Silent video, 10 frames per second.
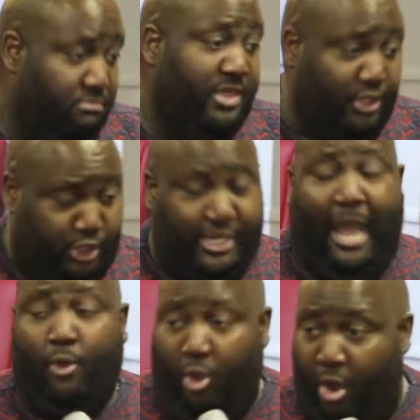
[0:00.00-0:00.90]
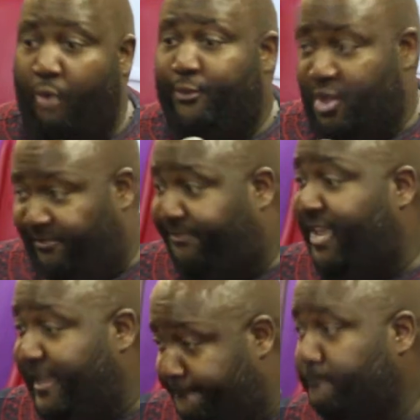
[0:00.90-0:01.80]
They'll shout all over your
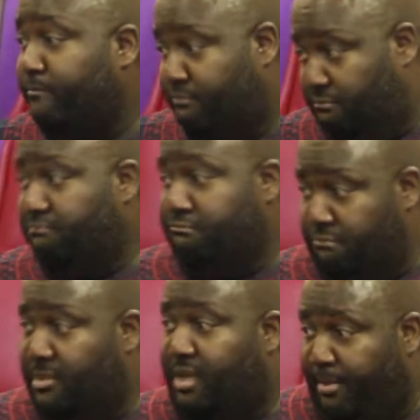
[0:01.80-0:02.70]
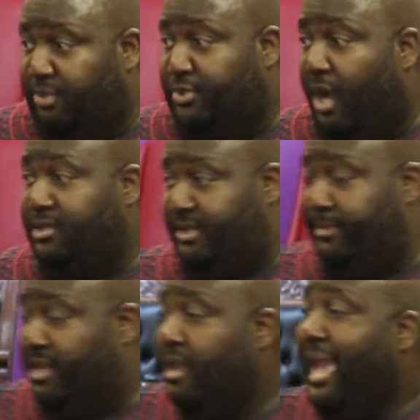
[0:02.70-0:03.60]
feet. Come on, talk to
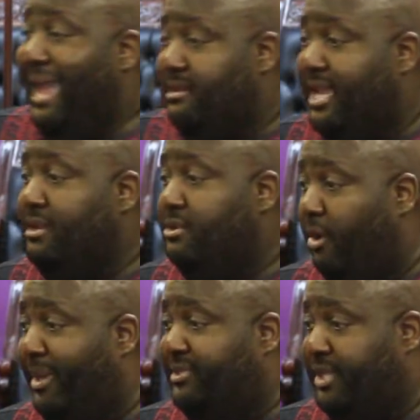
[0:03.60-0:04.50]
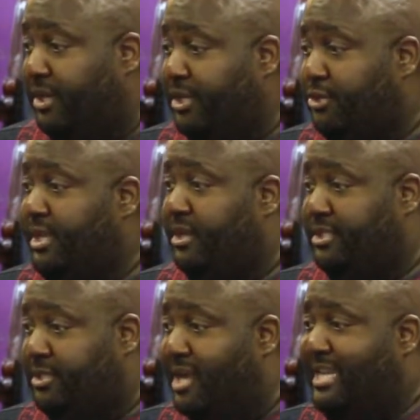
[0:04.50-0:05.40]
me. And then you know what else they're going to do? They're
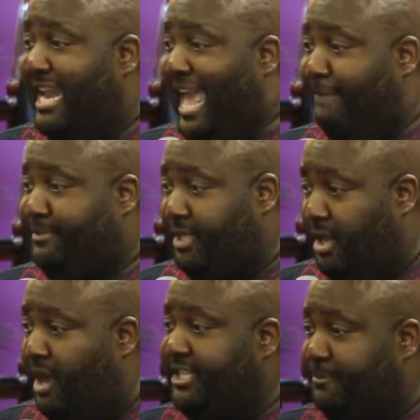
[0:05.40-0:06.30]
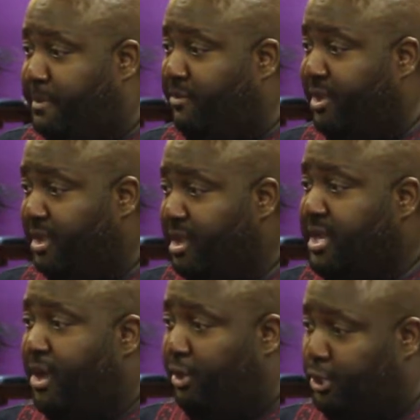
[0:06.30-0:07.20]
going to start that Absalom spirit.
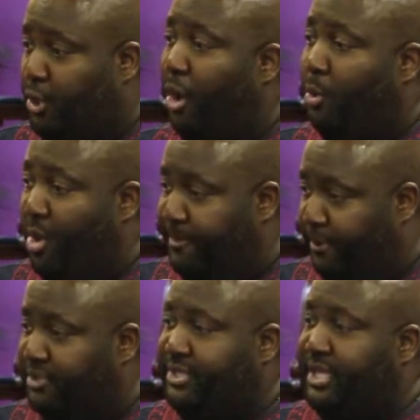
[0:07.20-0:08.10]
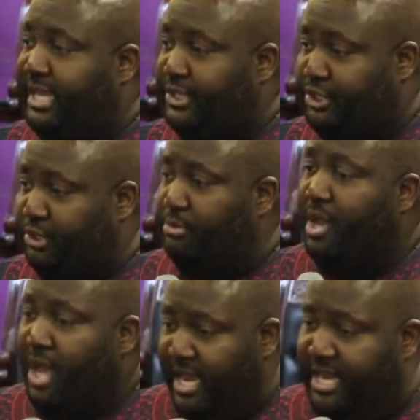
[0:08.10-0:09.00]
They're going to talk one person against you,
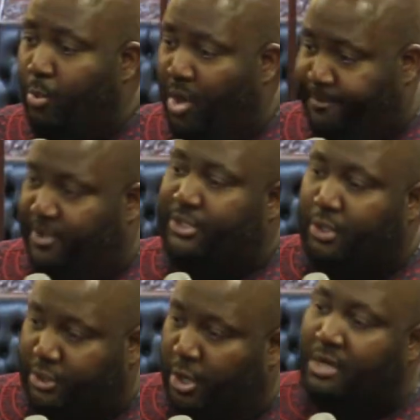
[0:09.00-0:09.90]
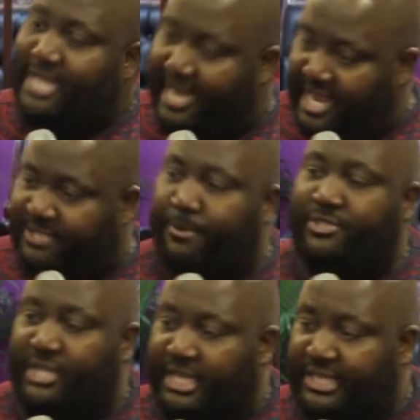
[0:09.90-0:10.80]
and then one person going to talk that next
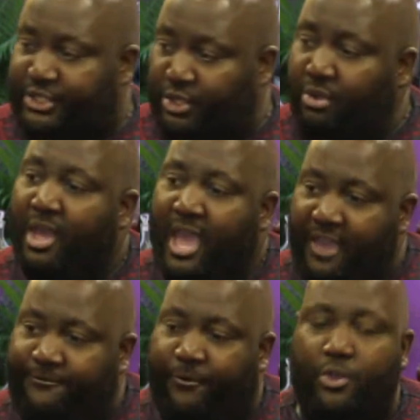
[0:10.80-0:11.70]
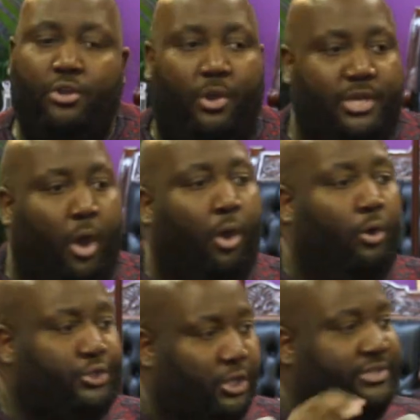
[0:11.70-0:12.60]
person against you, and before you know it, the
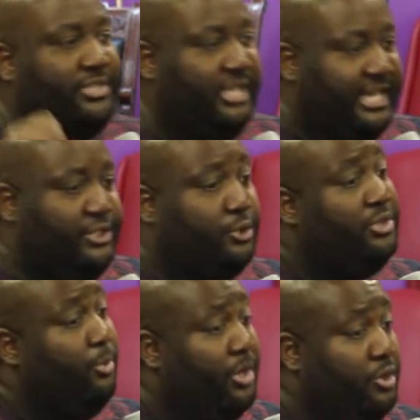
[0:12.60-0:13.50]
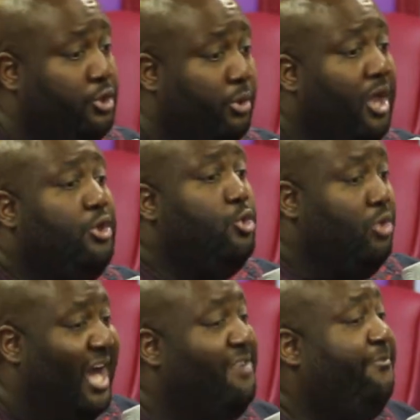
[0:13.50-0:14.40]
whole church is against you. So what do?
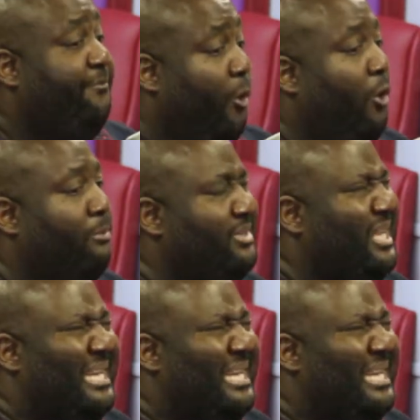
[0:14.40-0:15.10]
You conform.